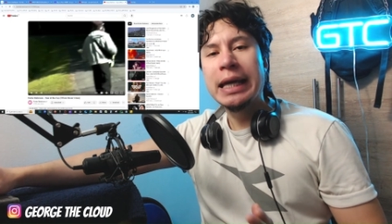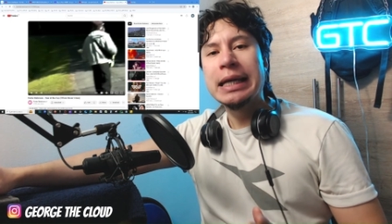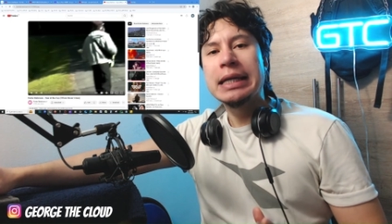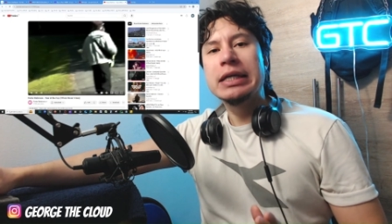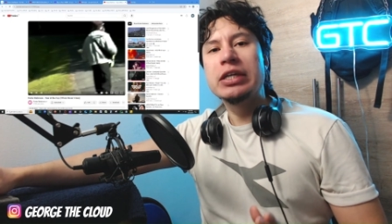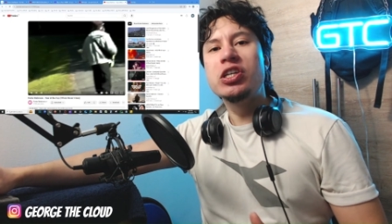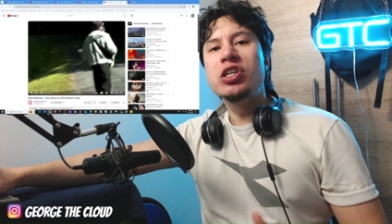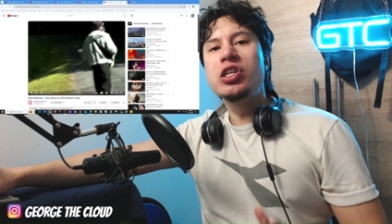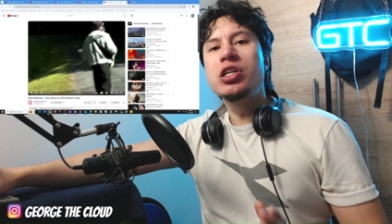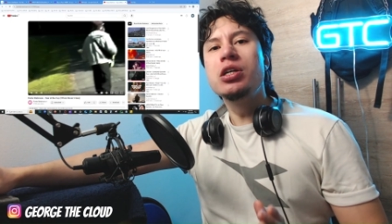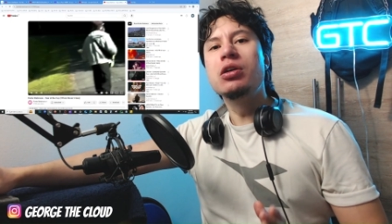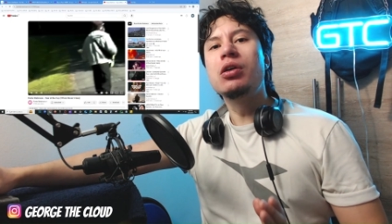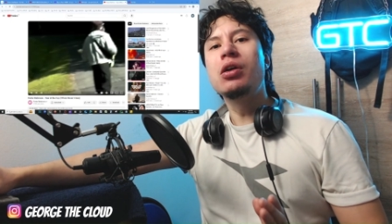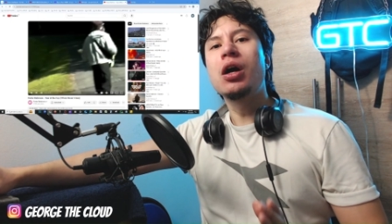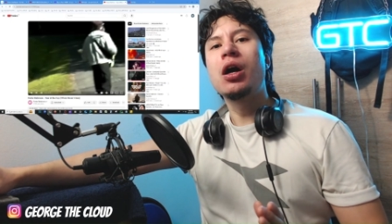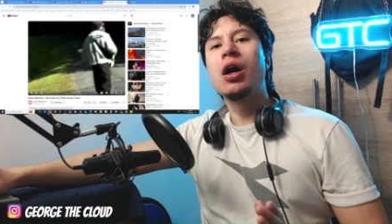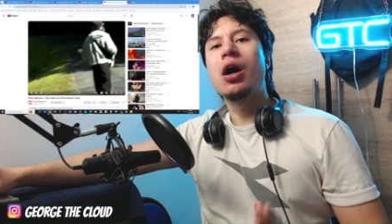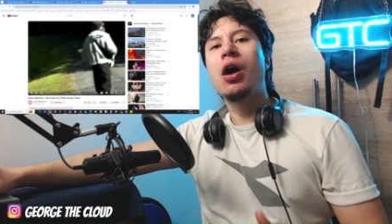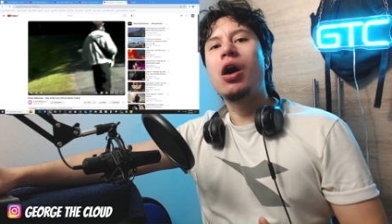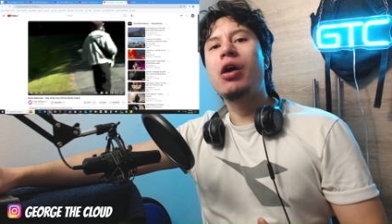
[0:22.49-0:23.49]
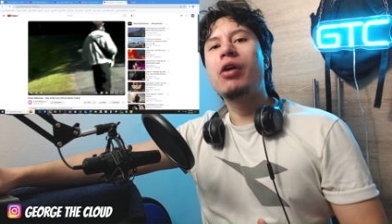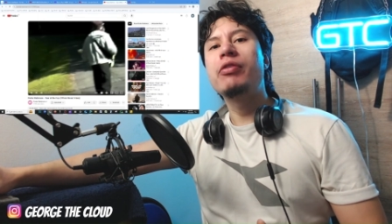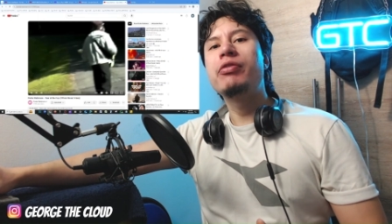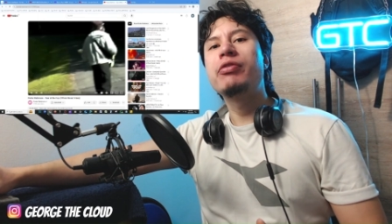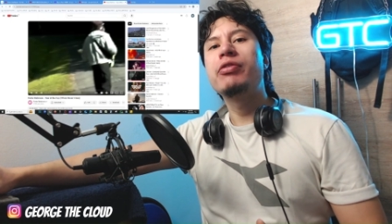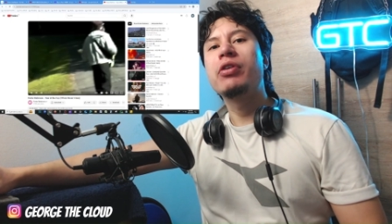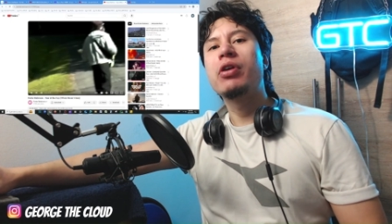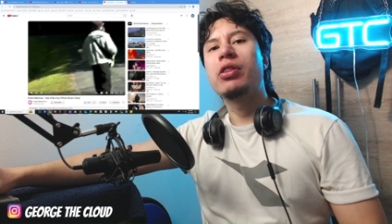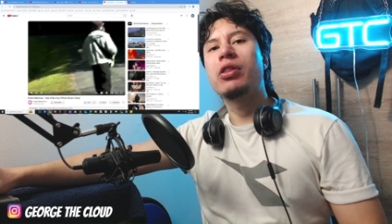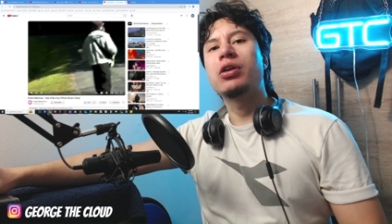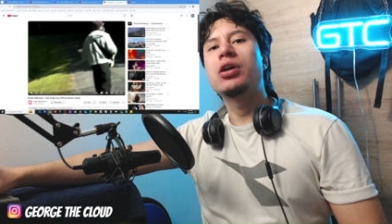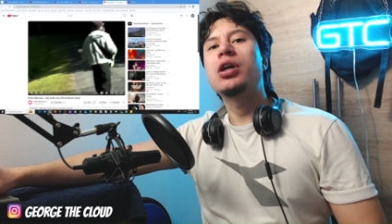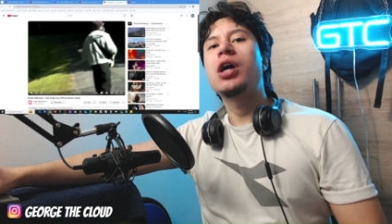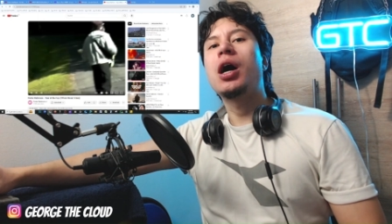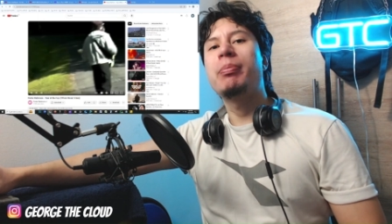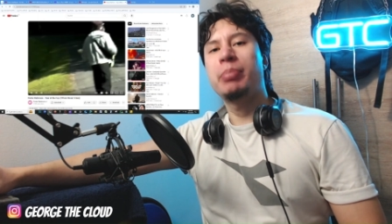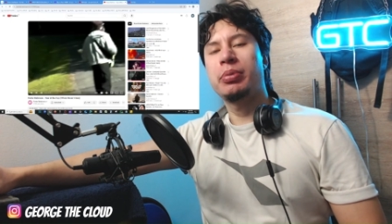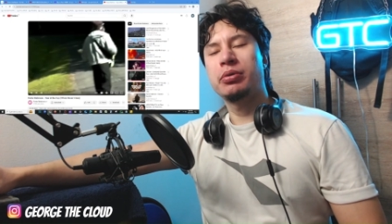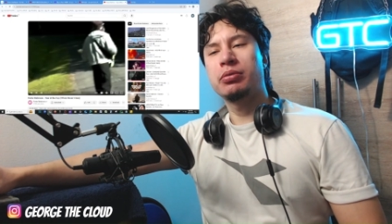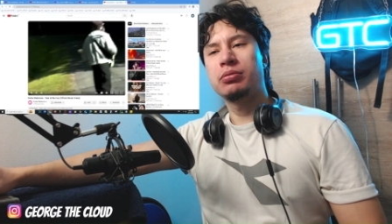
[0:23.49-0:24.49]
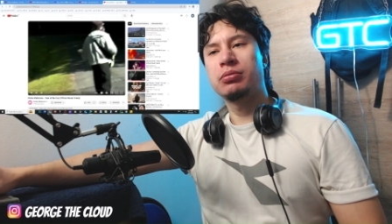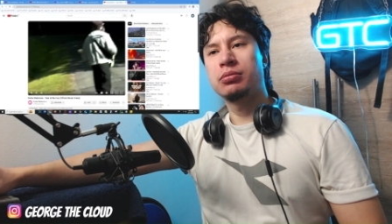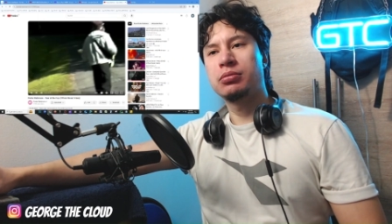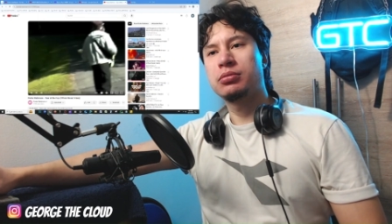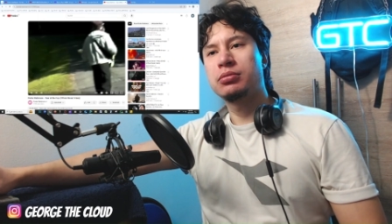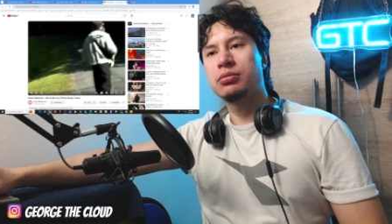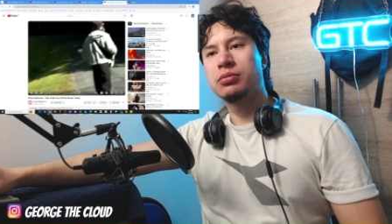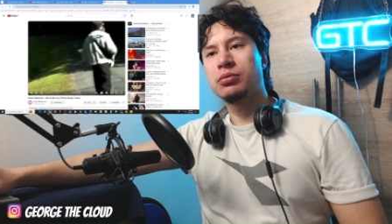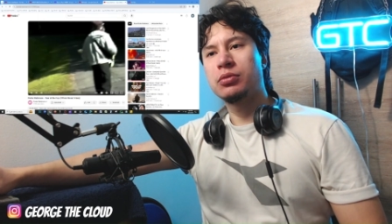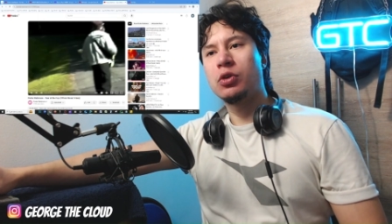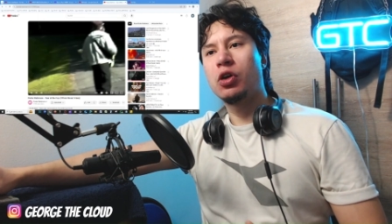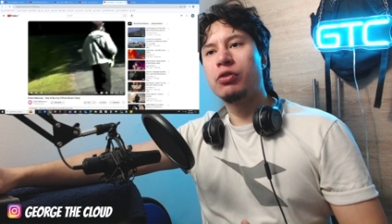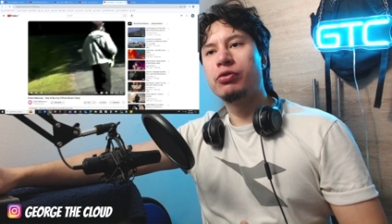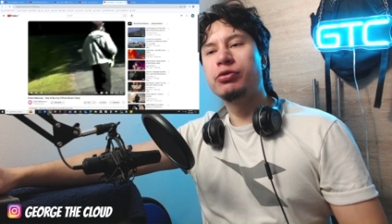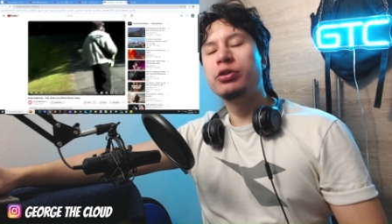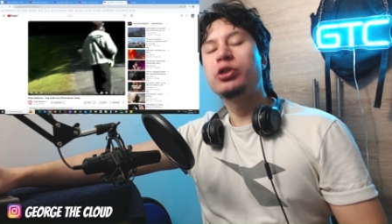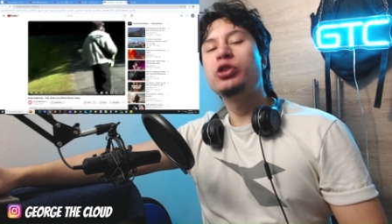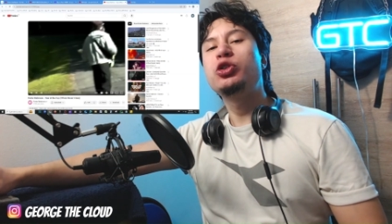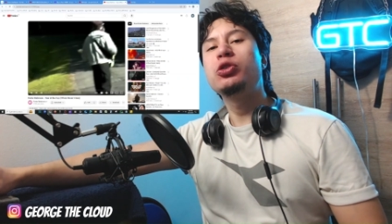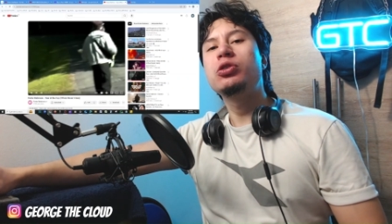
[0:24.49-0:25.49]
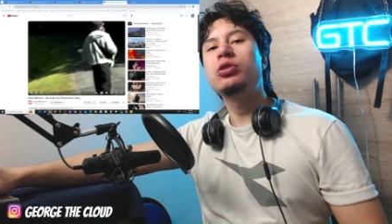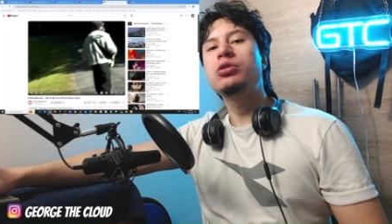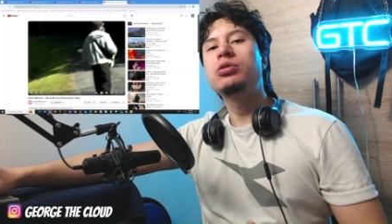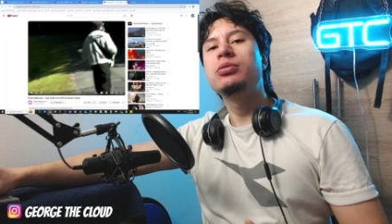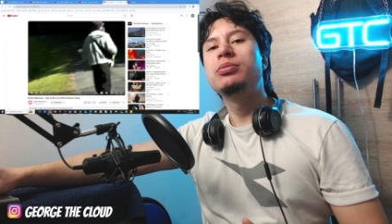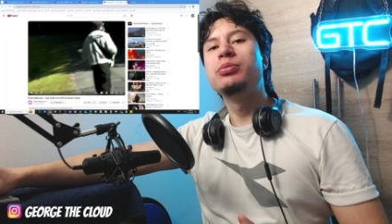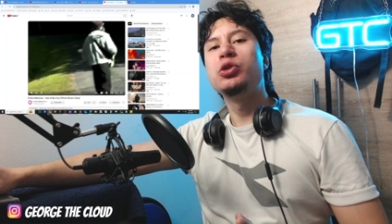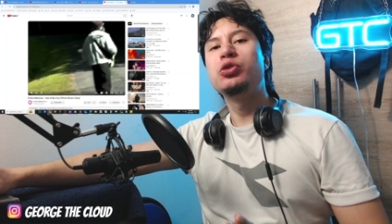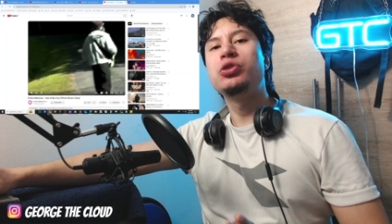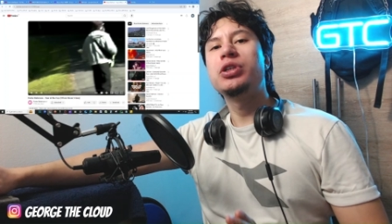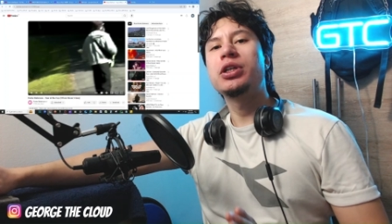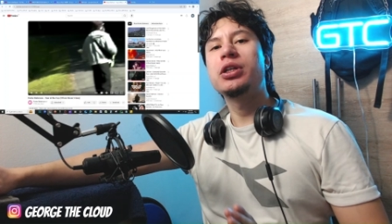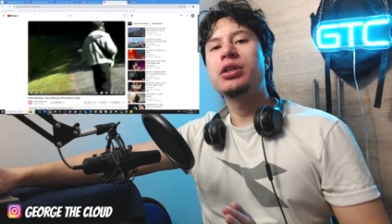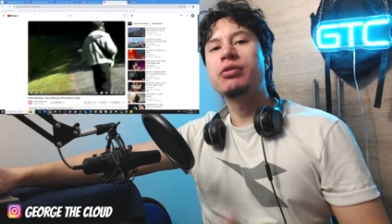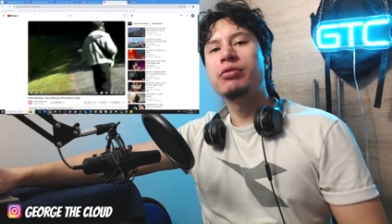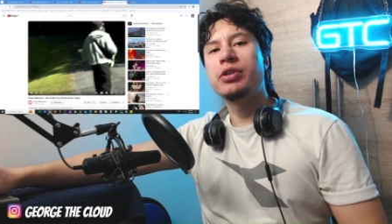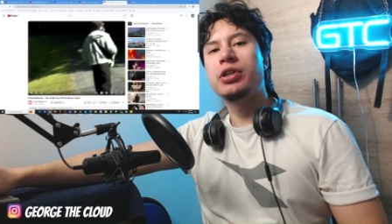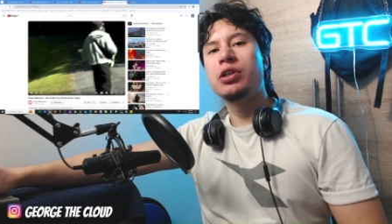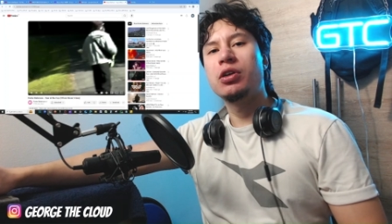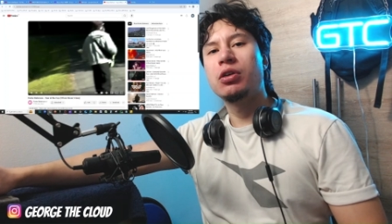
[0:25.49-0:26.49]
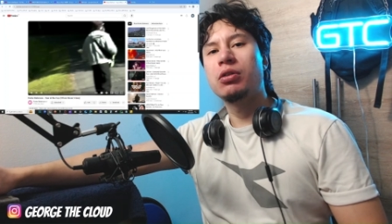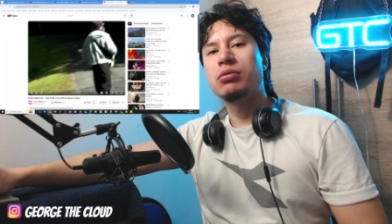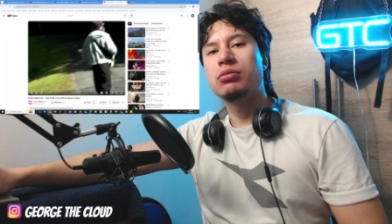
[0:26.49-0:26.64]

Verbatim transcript: Year of the Cup, official music video.